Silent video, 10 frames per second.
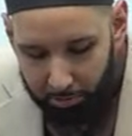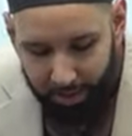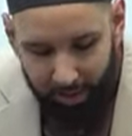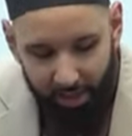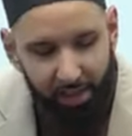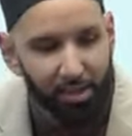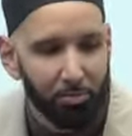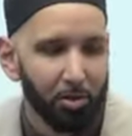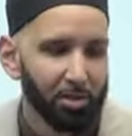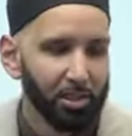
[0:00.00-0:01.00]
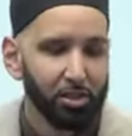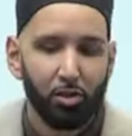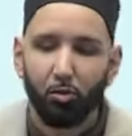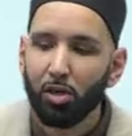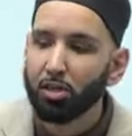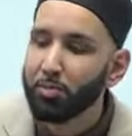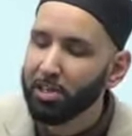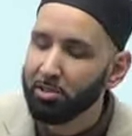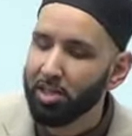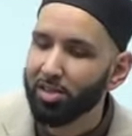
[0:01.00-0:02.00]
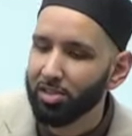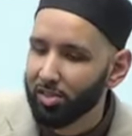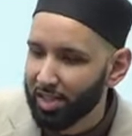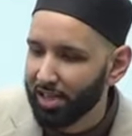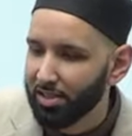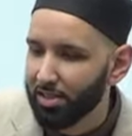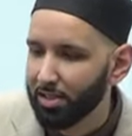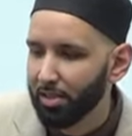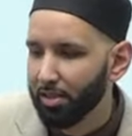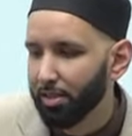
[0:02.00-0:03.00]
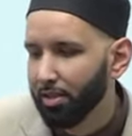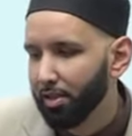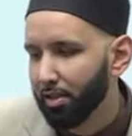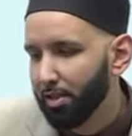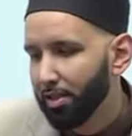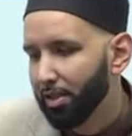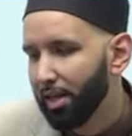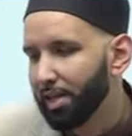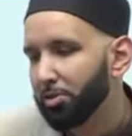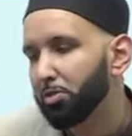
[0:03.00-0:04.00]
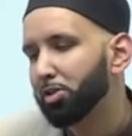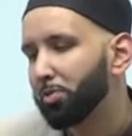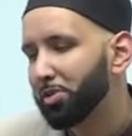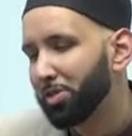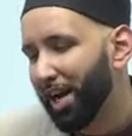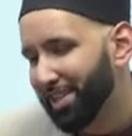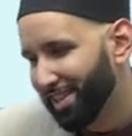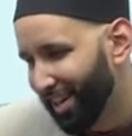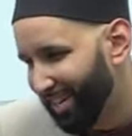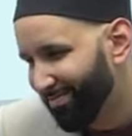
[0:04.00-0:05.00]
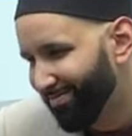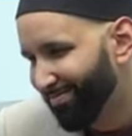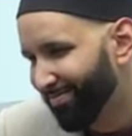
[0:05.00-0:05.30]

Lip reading: He was sent as a mercy to the worlds, but he was also sent as uswatun hasana,